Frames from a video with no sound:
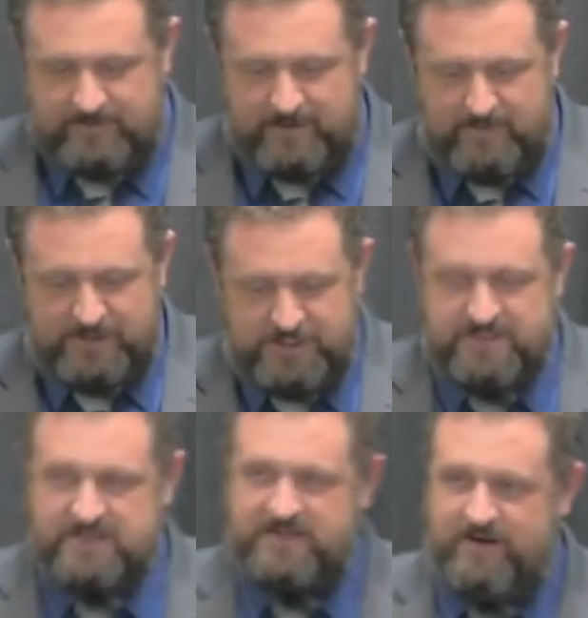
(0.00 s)
I mean,
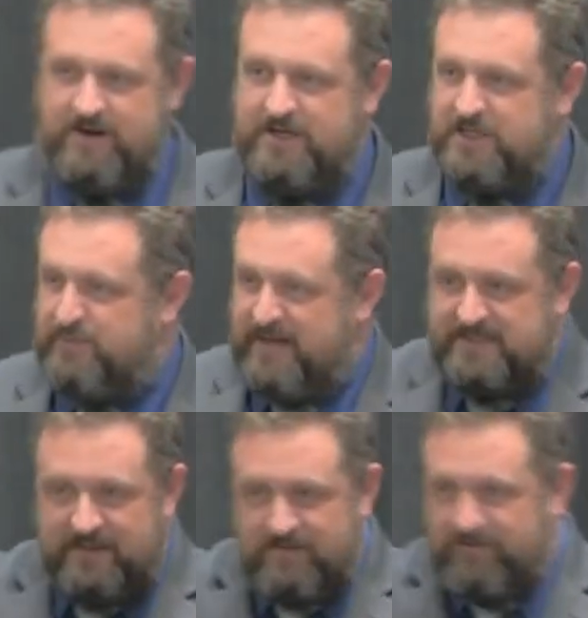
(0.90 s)
Jesus here, he just
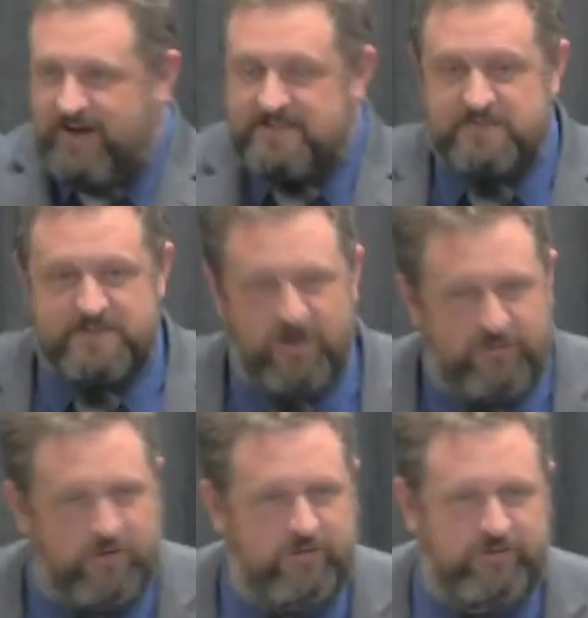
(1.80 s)
basically invites
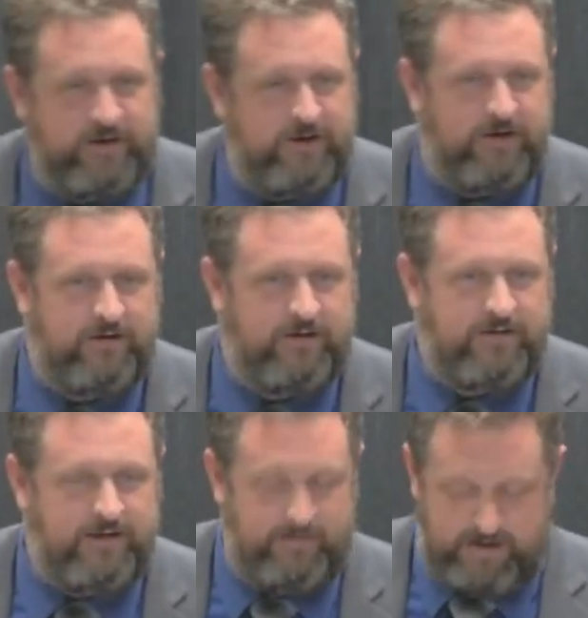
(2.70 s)
himself over for dinner.
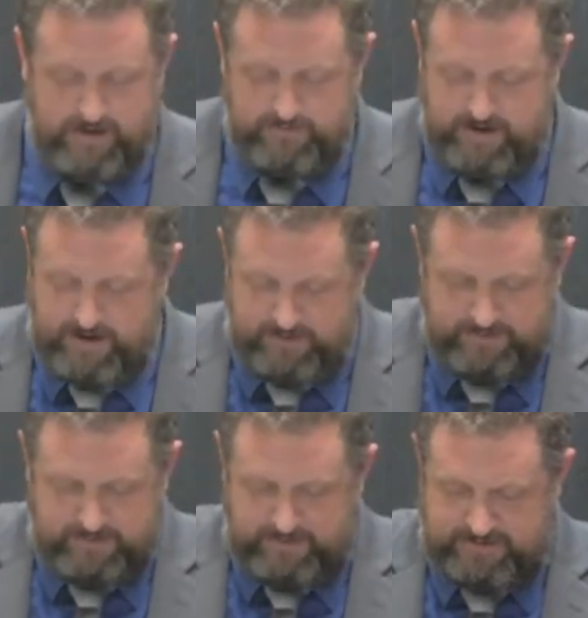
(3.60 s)
And, and,
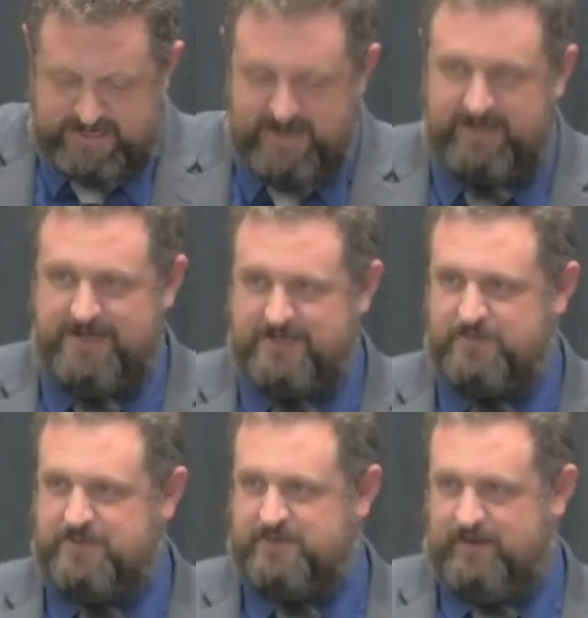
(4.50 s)
and, and Zacchaeus
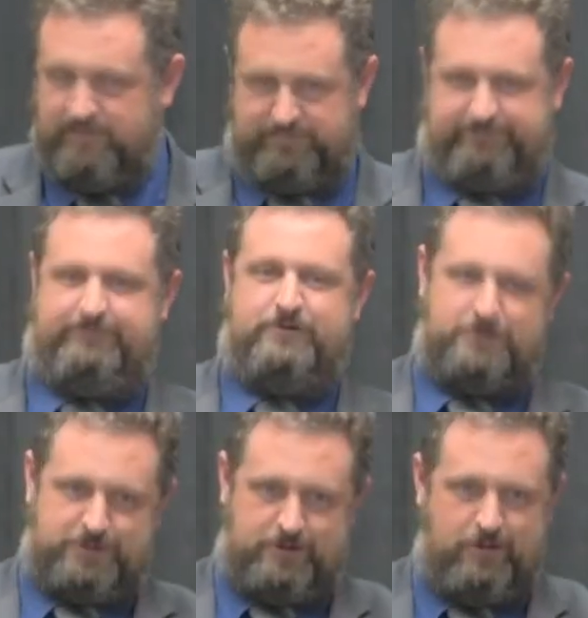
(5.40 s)
wasn't like,
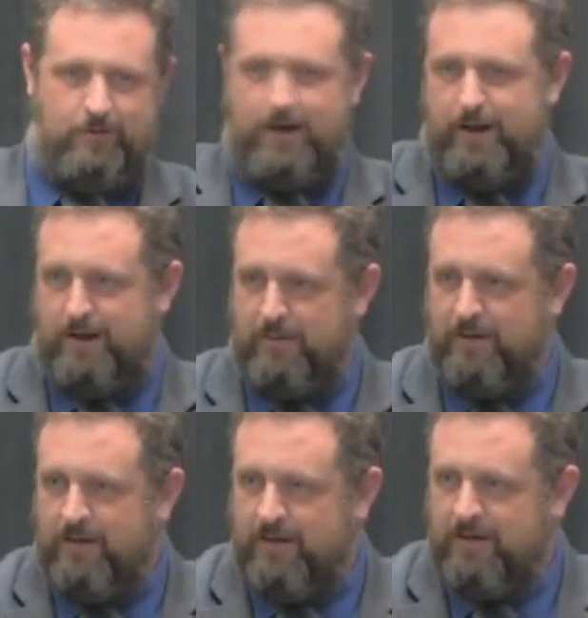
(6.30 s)
don't you know who I am?
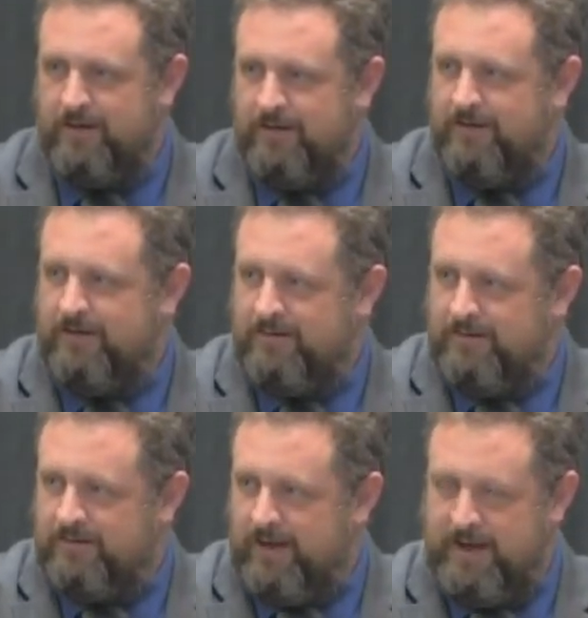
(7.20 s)

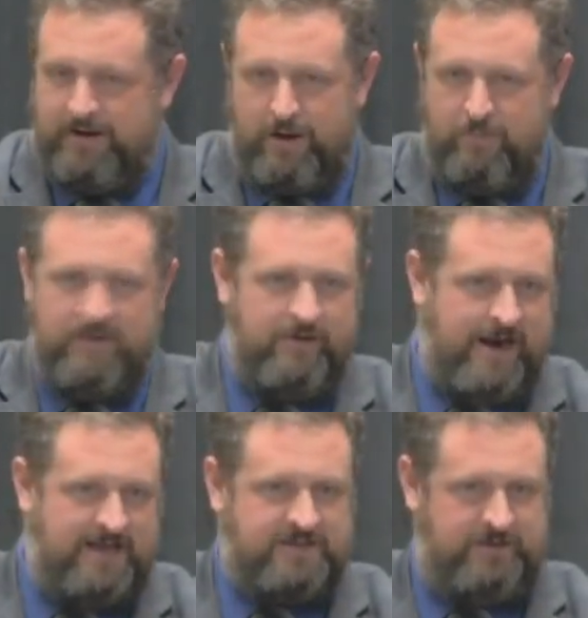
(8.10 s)
I, I don't remember
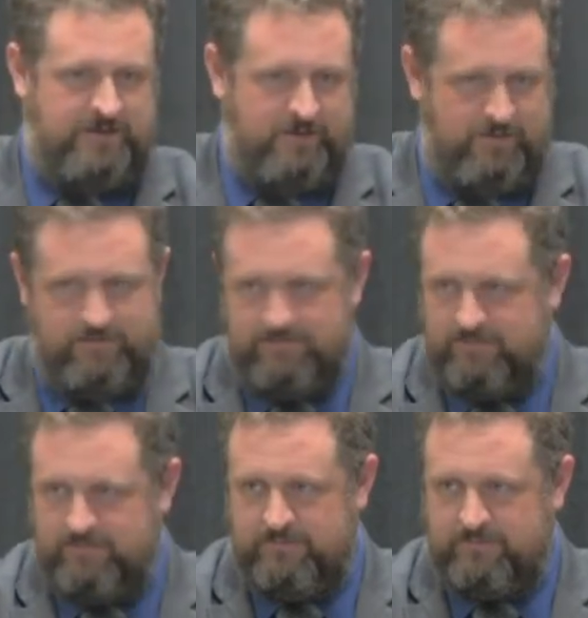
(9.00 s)
asking you
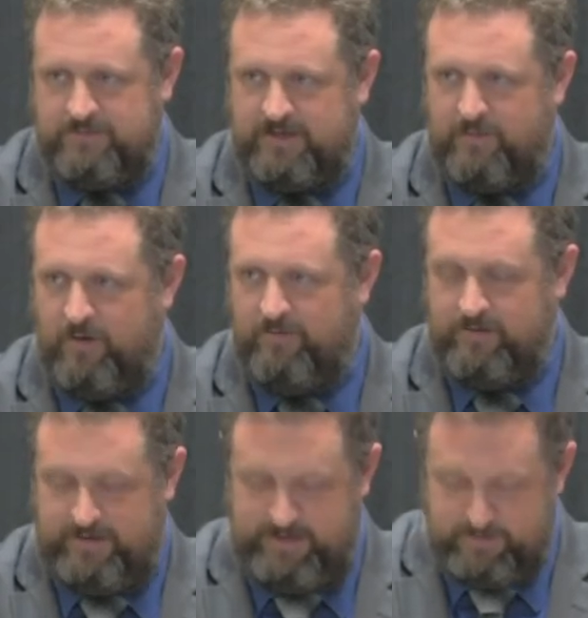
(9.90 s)
to come
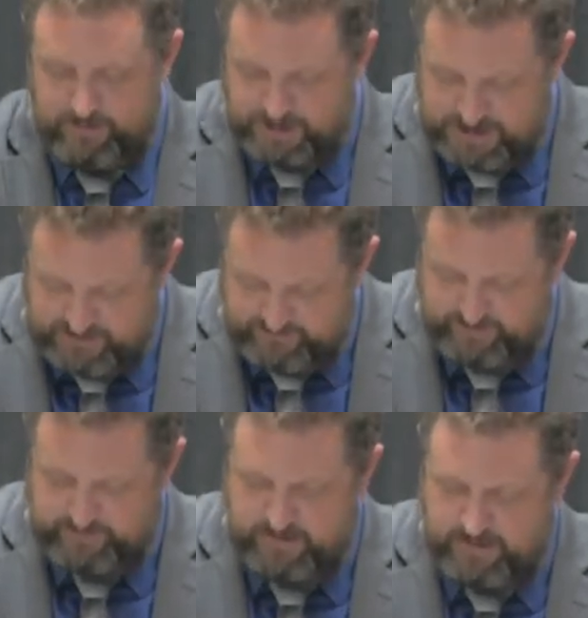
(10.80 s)
over. He received
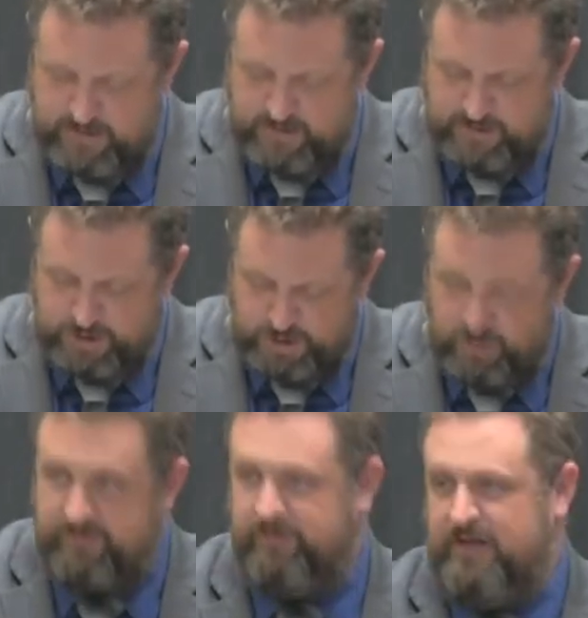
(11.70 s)
him
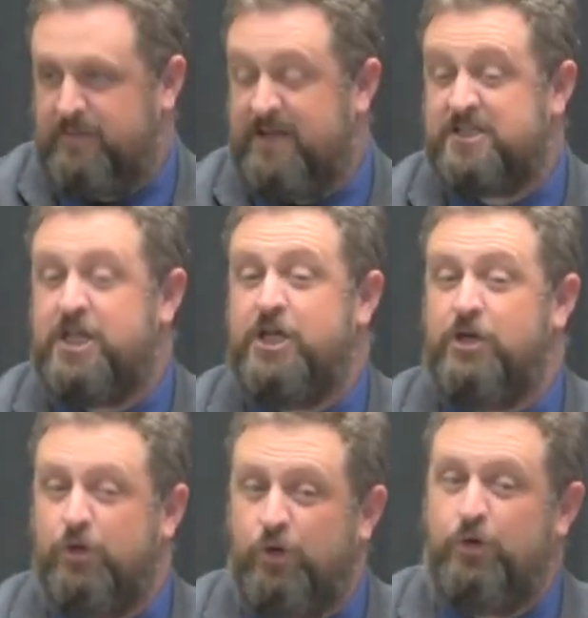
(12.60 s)
joyfully because he
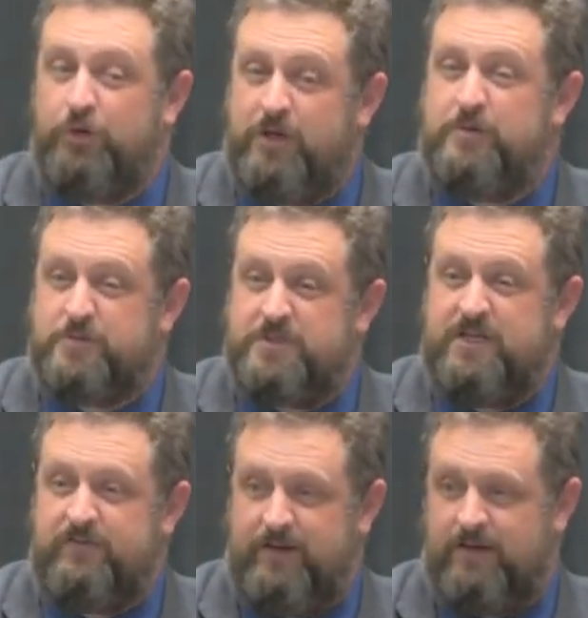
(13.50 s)
knew who he was
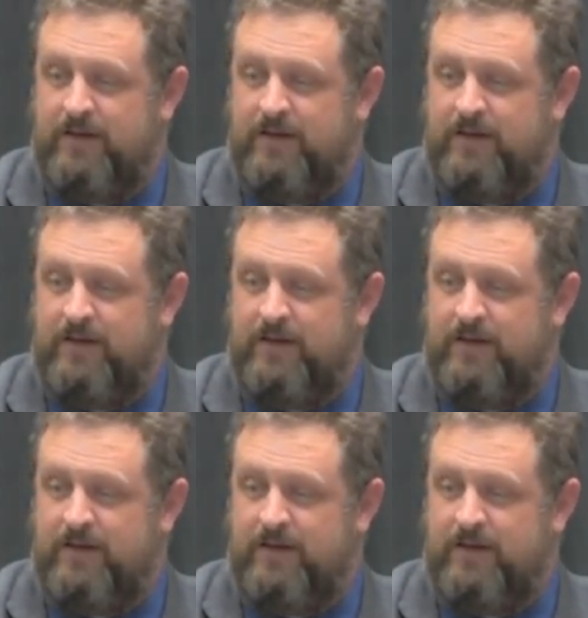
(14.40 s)
receiving.